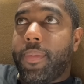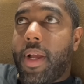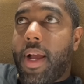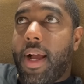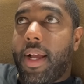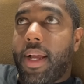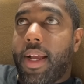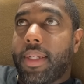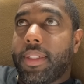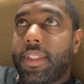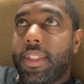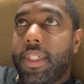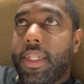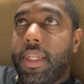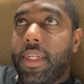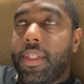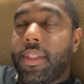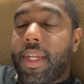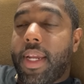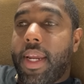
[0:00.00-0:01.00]
I, I
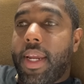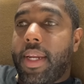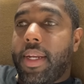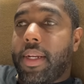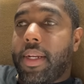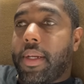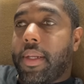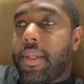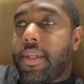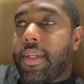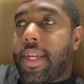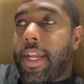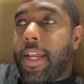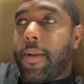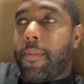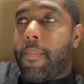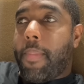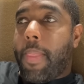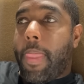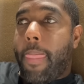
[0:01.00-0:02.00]
seen a thing the other
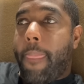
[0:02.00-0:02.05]
day